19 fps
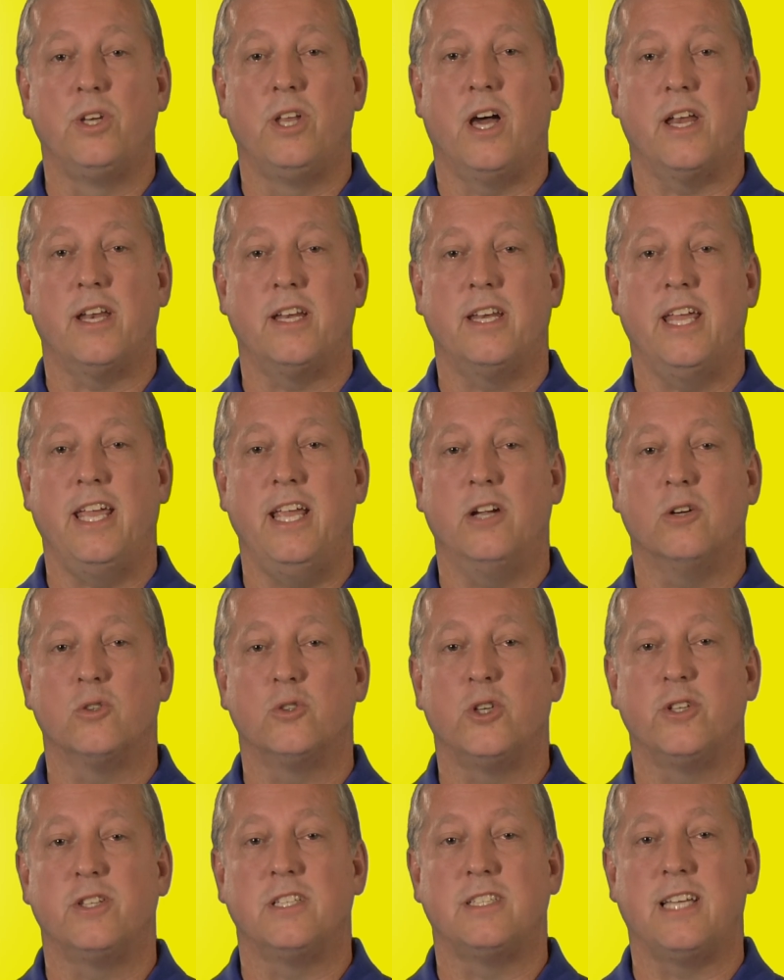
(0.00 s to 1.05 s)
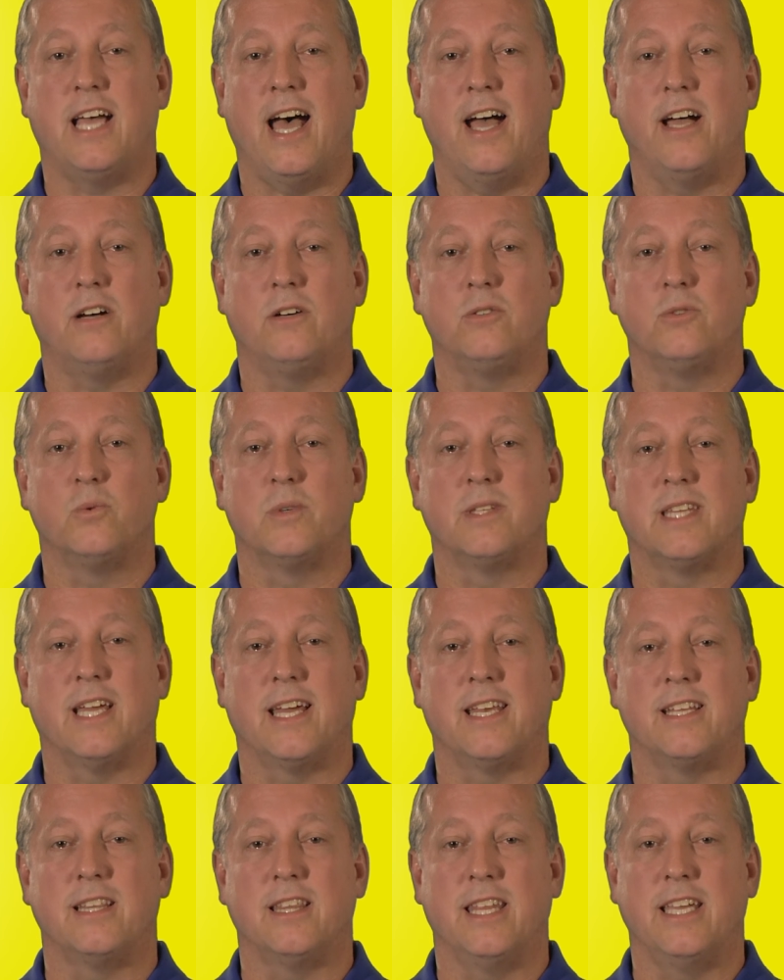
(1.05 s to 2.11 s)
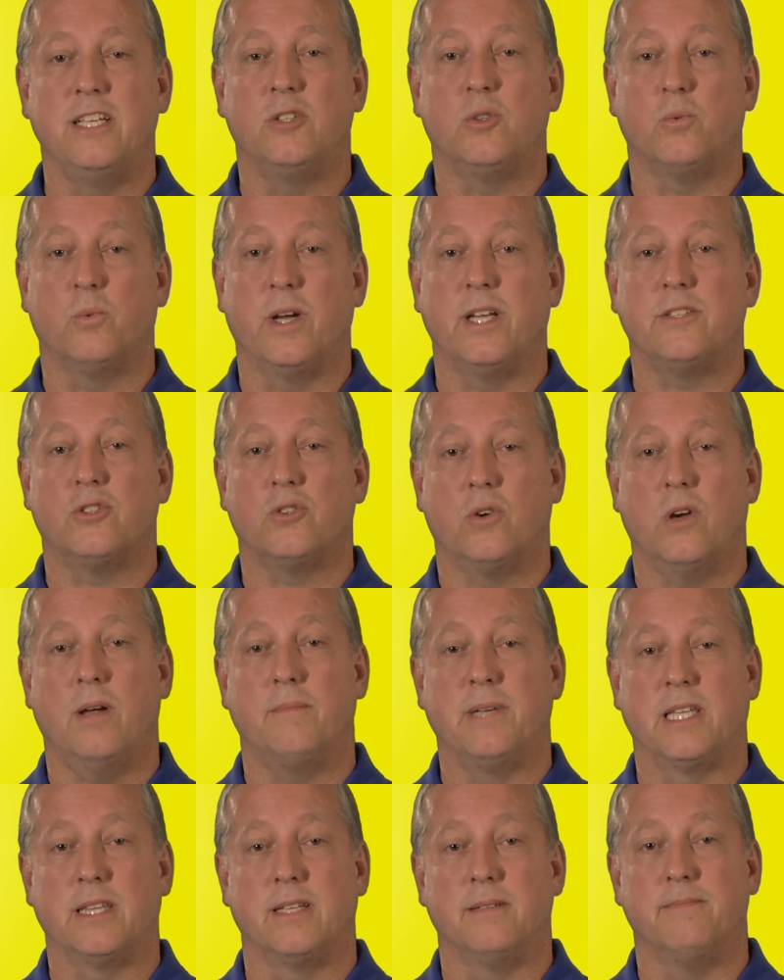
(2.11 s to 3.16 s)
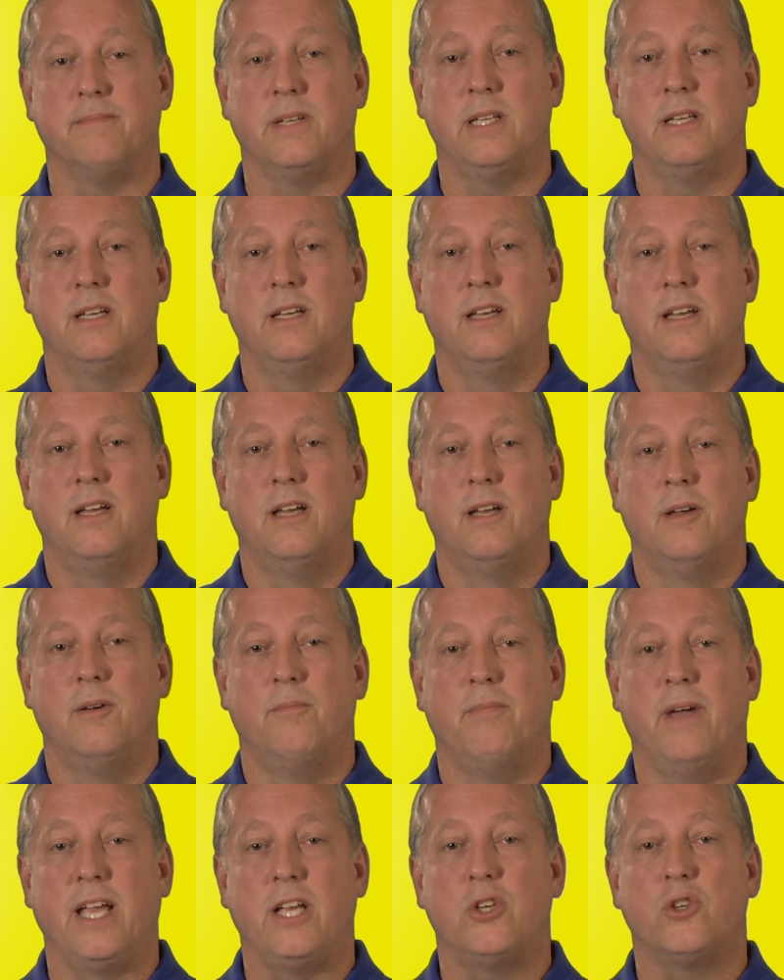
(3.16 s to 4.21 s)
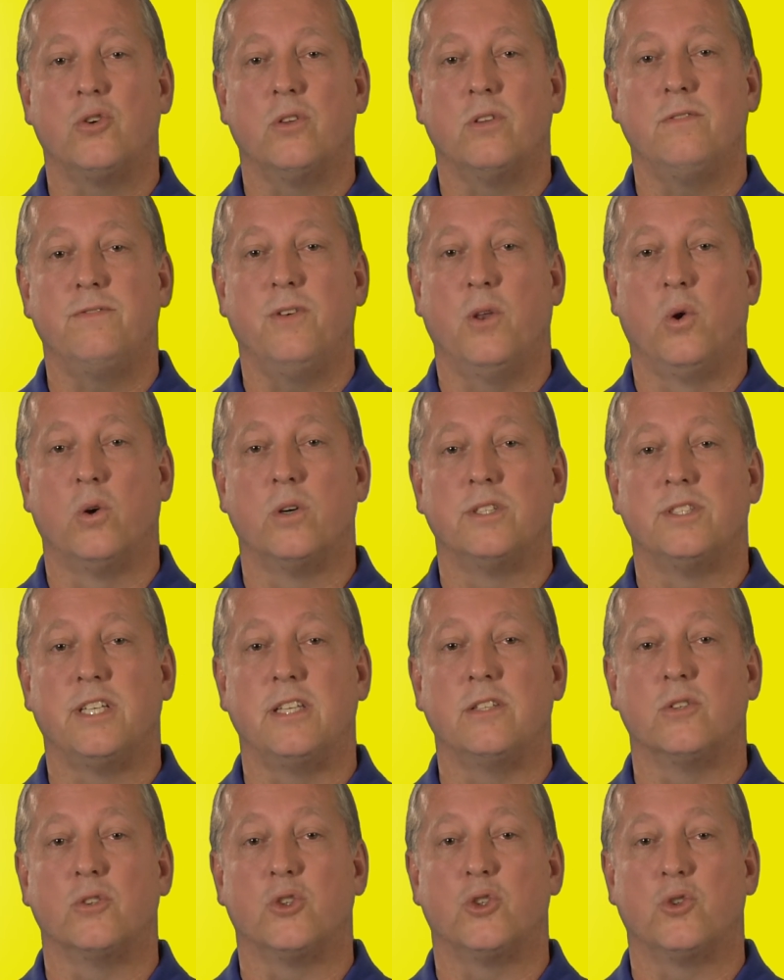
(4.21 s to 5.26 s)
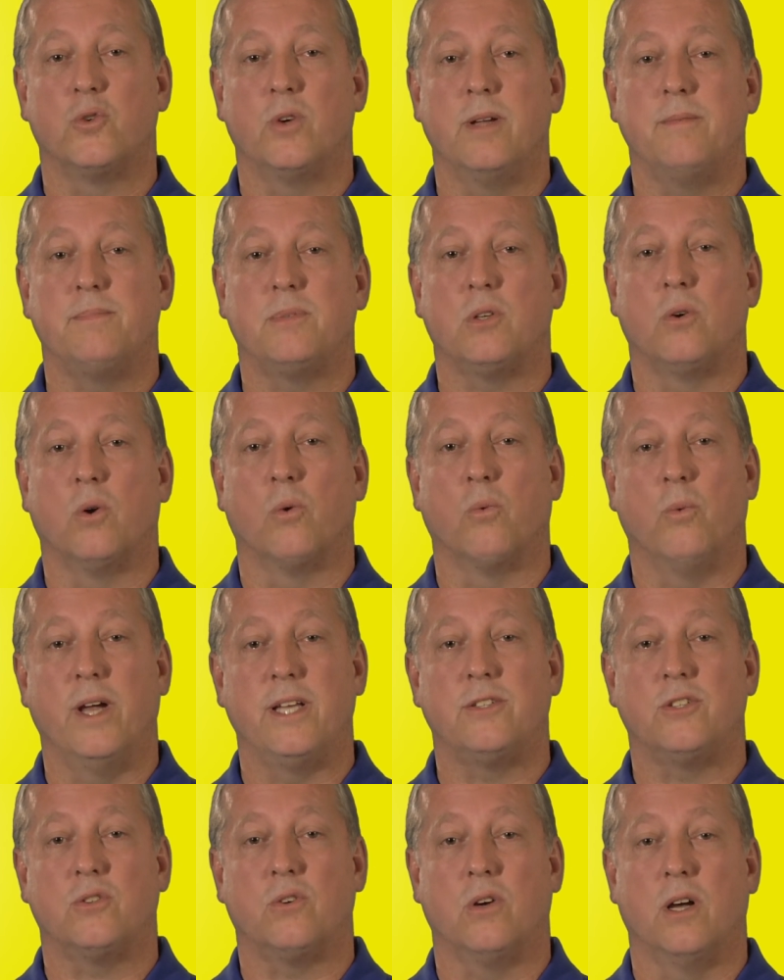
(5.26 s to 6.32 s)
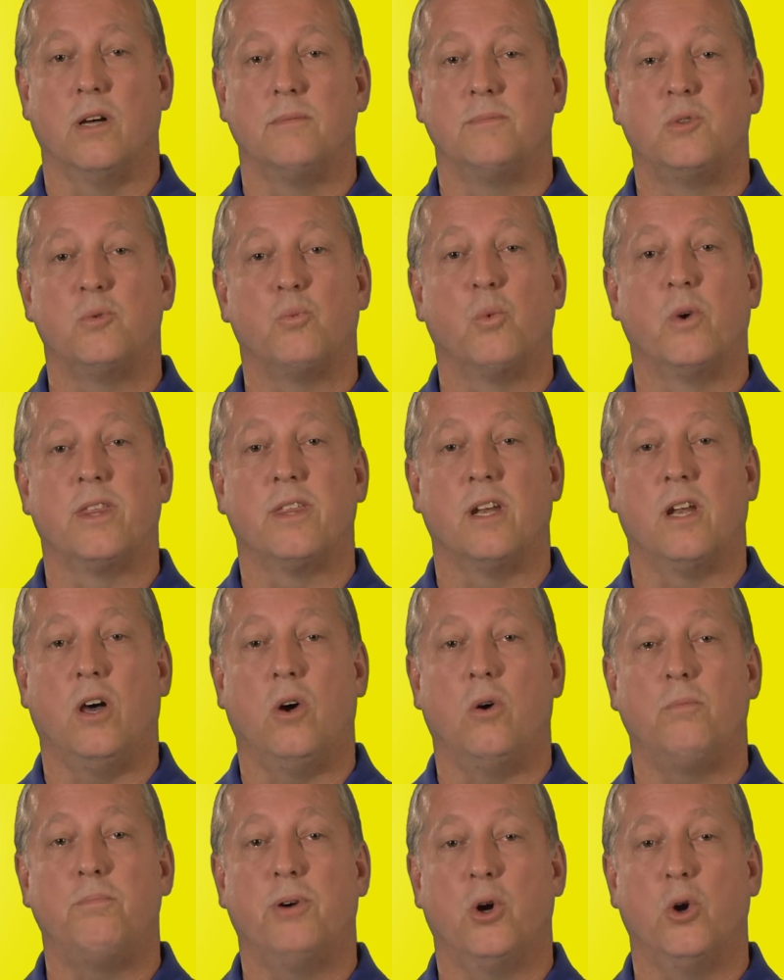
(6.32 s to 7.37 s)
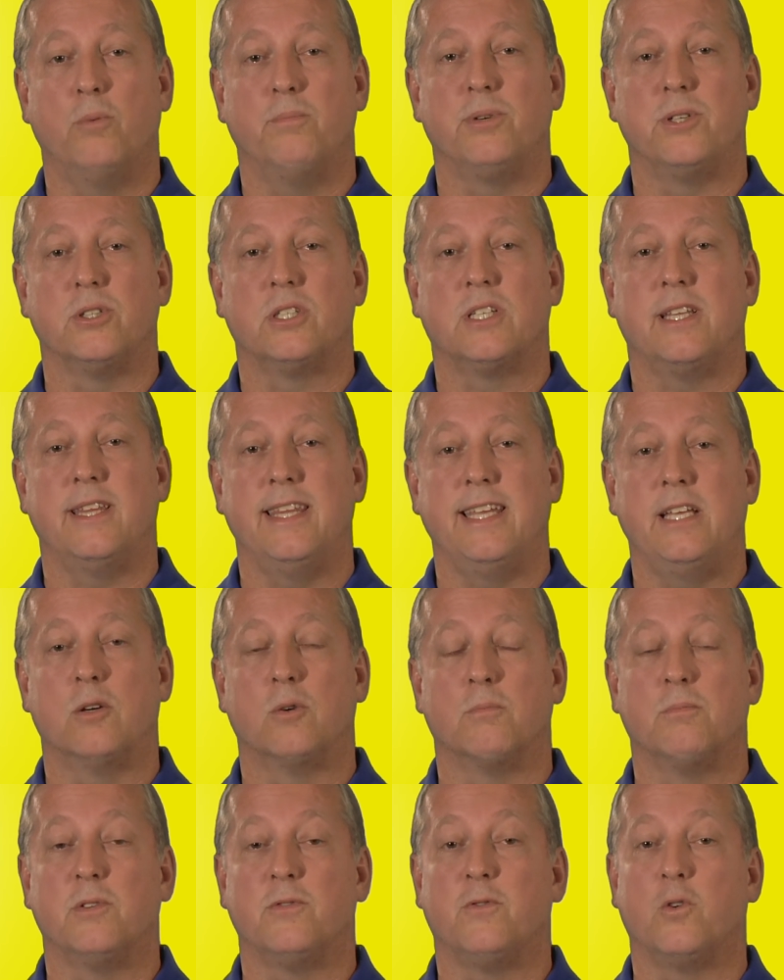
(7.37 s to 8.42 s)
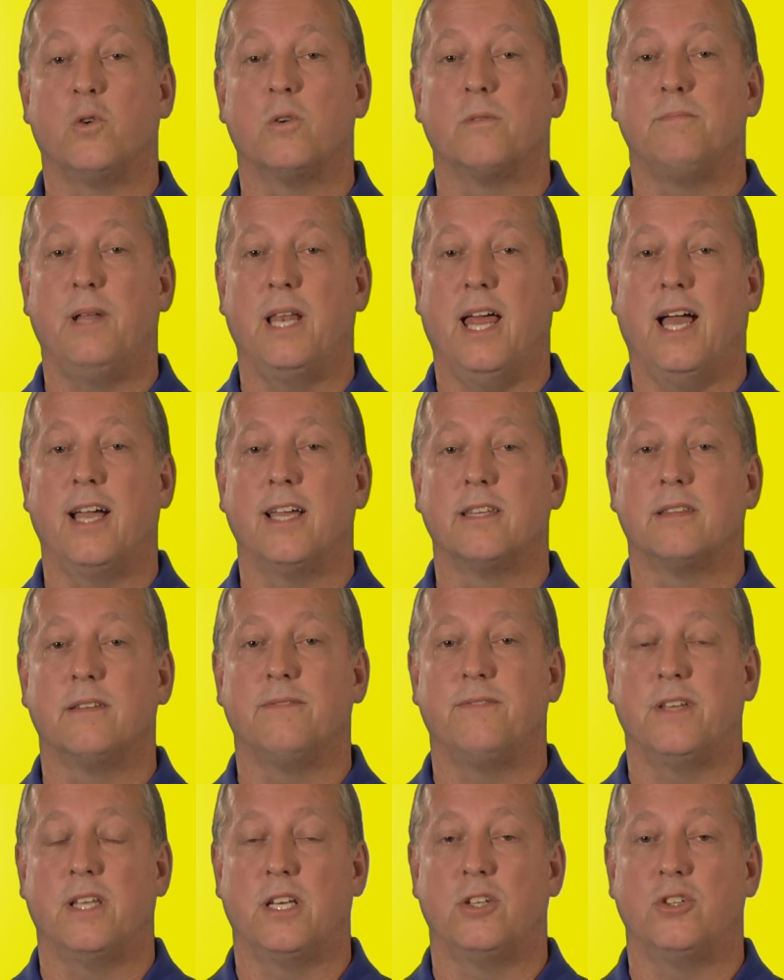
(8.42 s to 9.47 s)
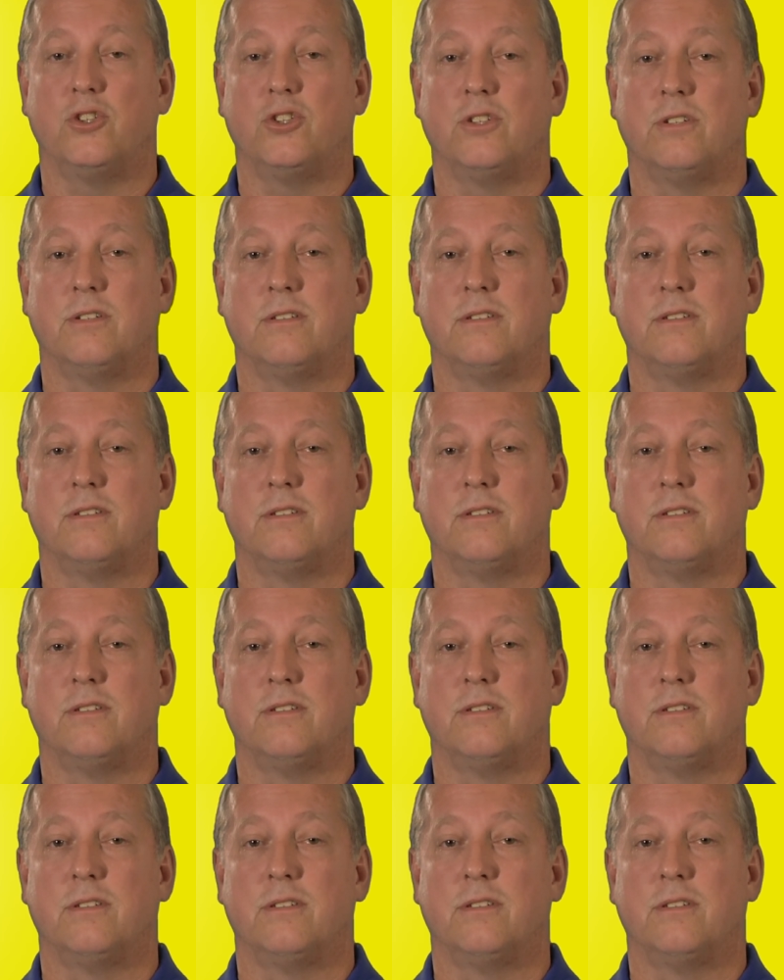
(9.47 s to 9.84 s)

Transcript: not adhere to the tiles without at least wet scrubbing them. Make sure the floor is either stripped or wet scrubbed with an all-purpose cleaner before applying the finish.